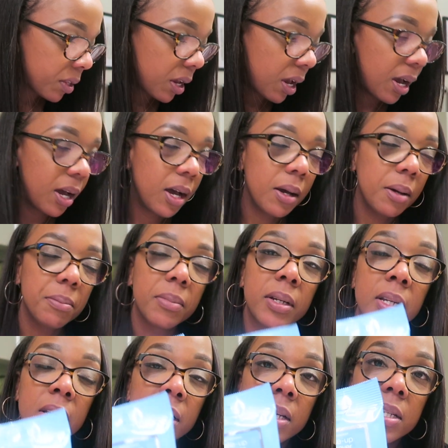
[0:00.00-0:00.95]

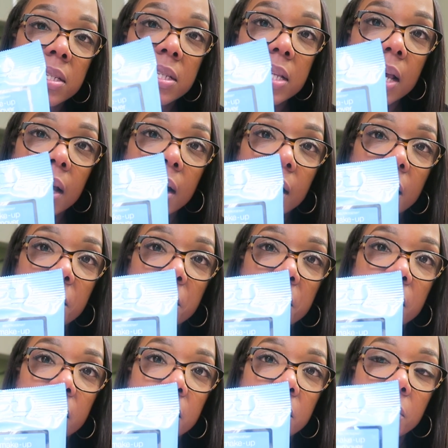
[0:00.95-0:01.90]
Um,
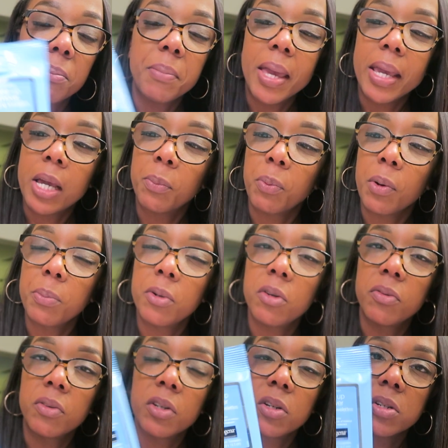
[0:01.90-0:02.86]
some makeup
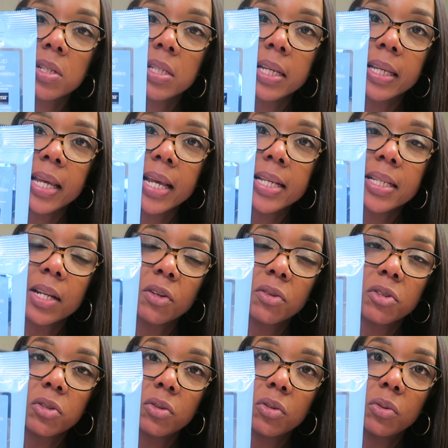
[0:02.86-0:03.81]
removers in case I
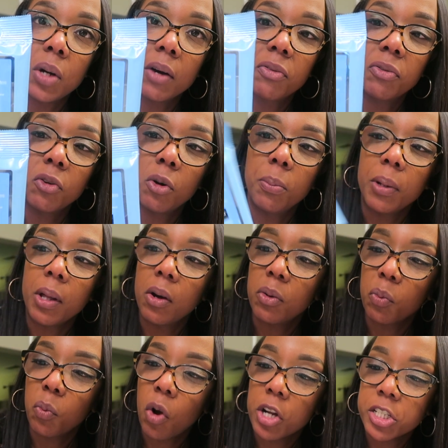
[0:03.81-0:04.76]
don't do a
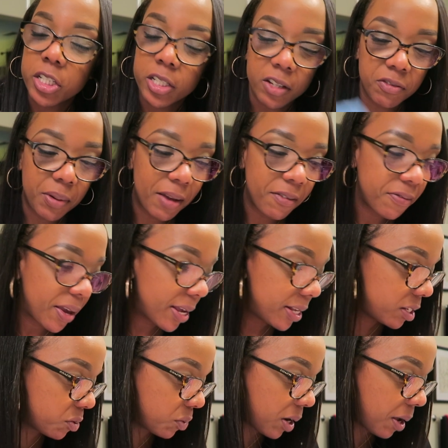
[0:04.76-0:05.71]
full-blown washing of my
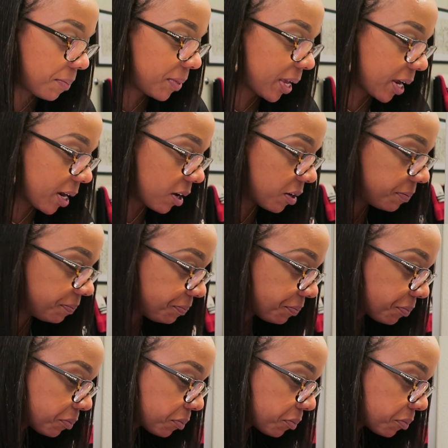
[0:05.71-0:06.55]
face when I'm there.